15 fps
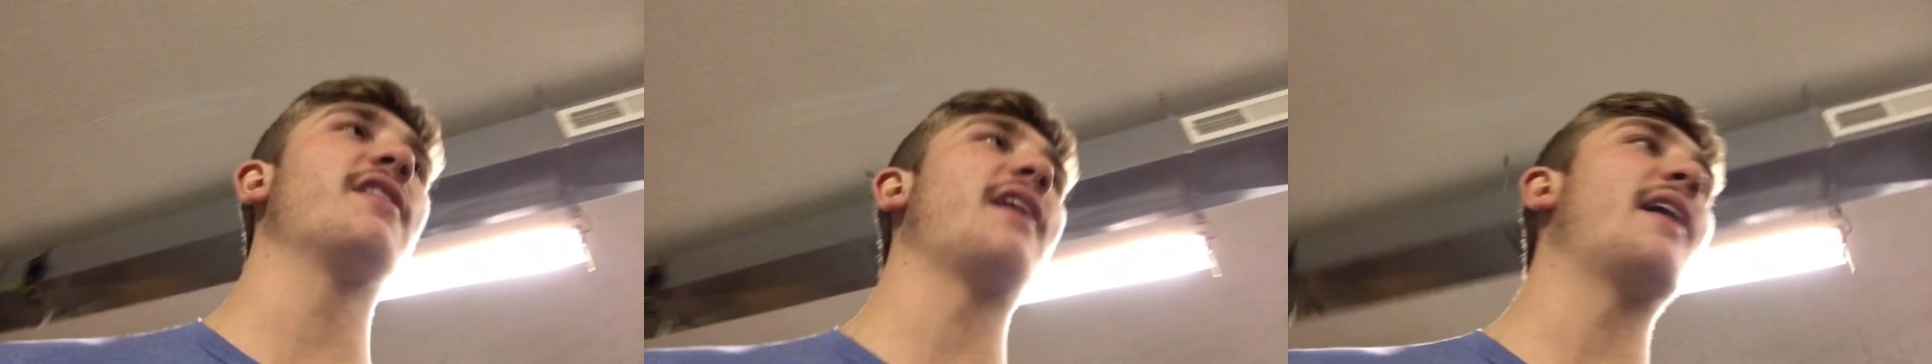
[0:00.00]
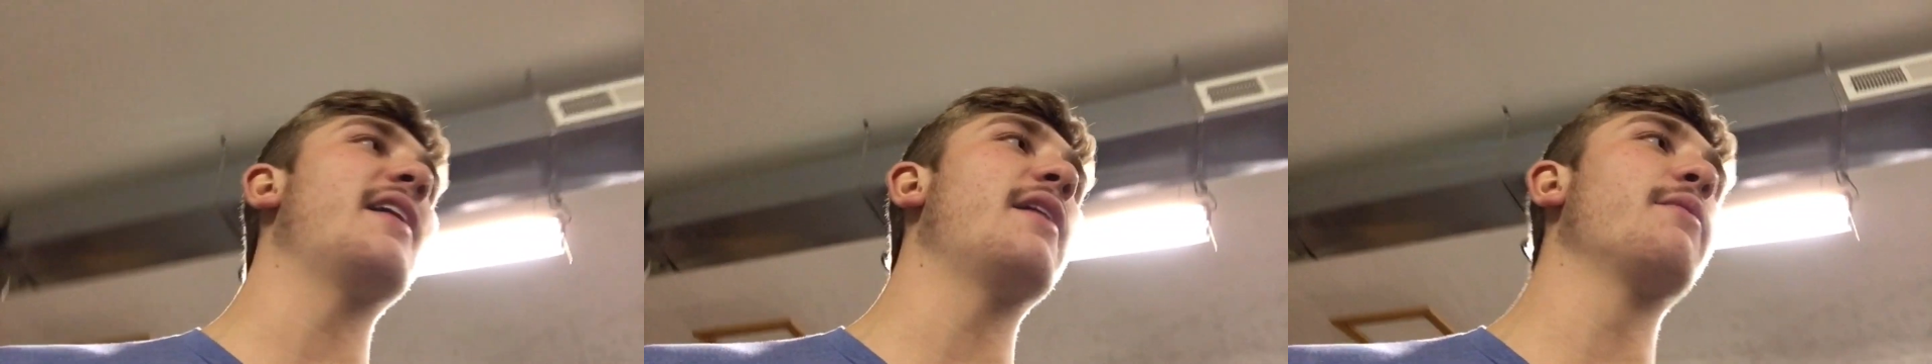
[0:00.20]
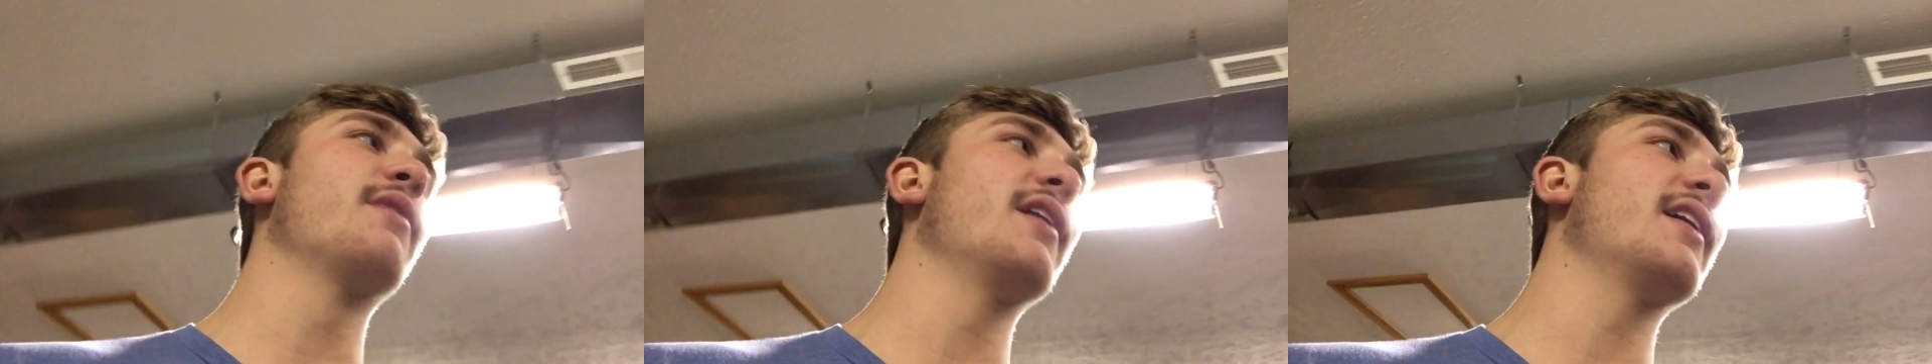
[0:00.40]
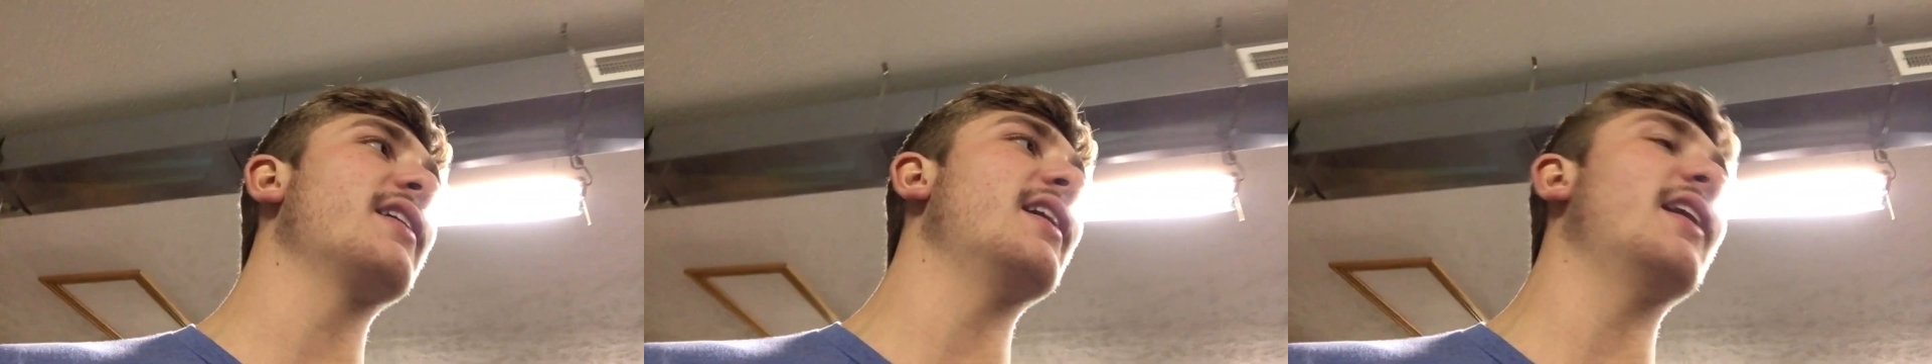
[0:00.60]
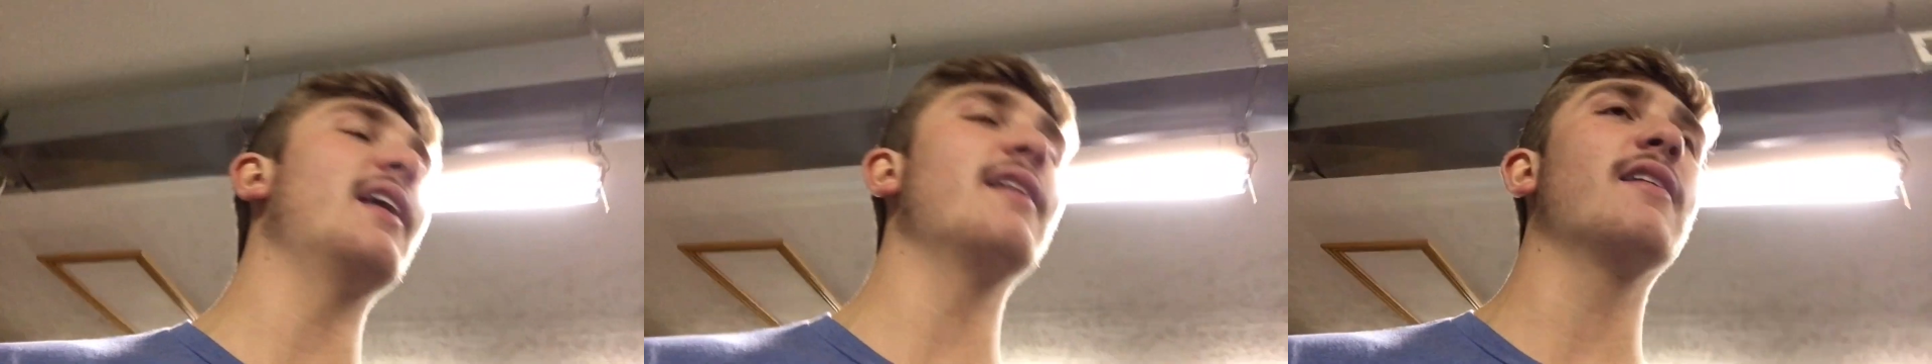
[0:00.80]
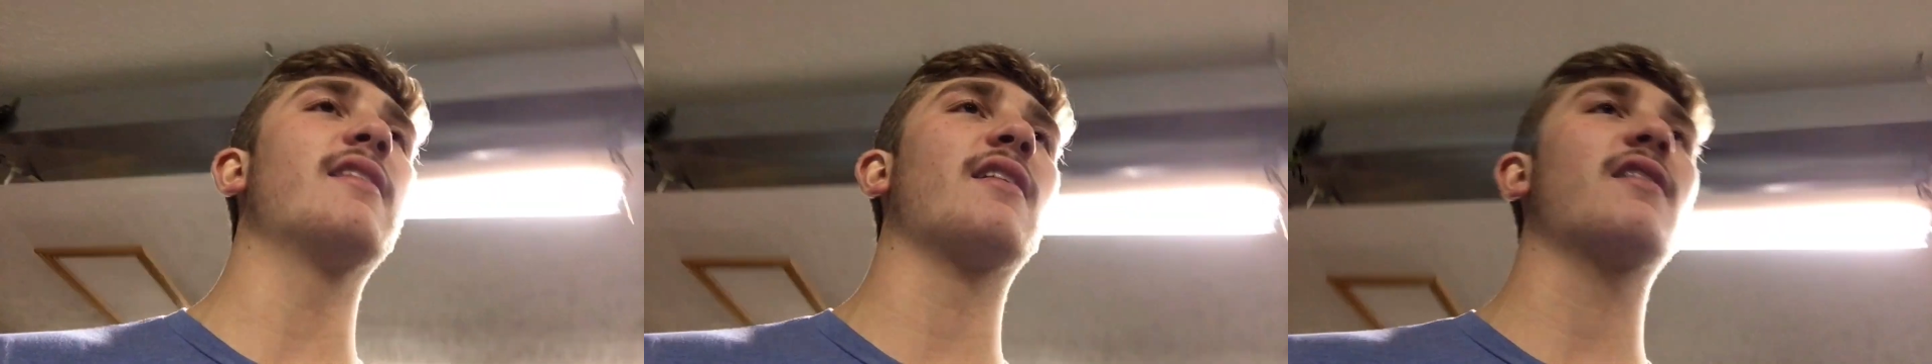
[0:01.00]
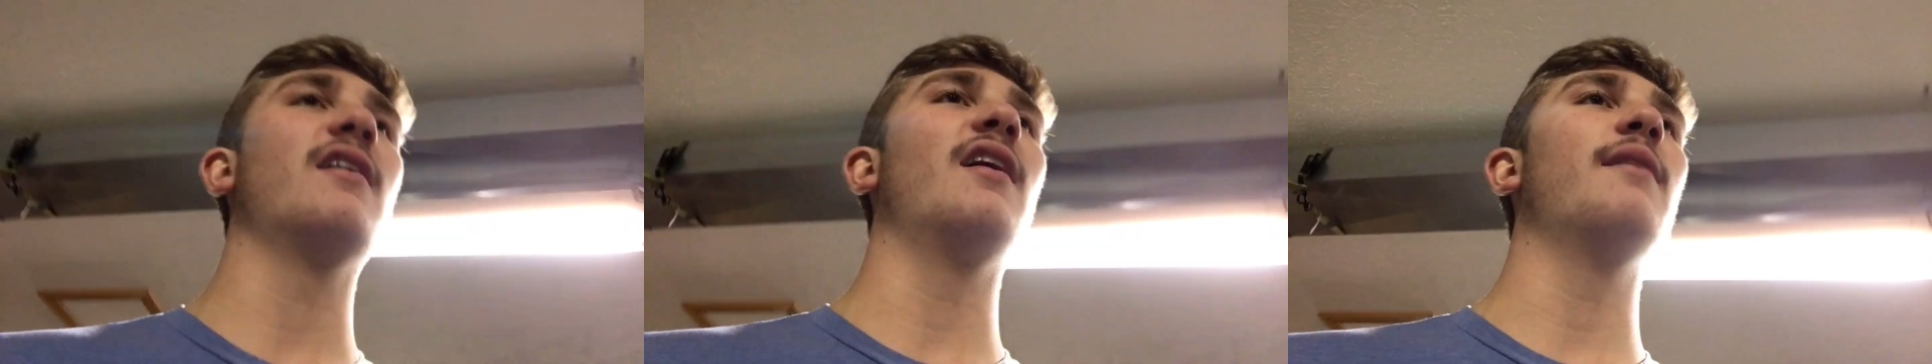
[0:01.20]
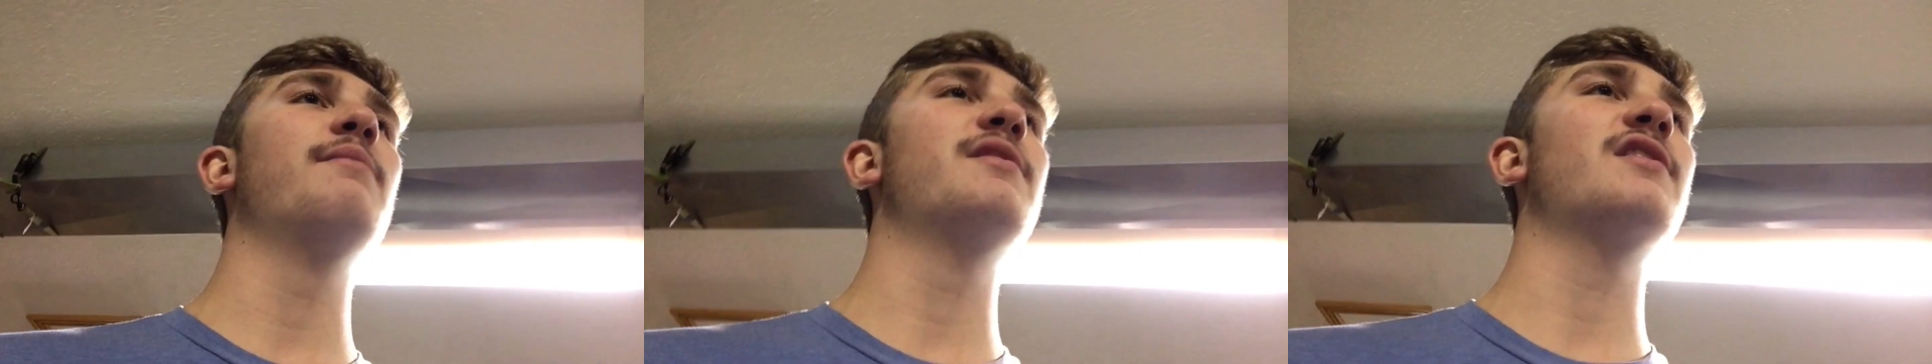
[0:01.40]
and I didn't really get into the clubs.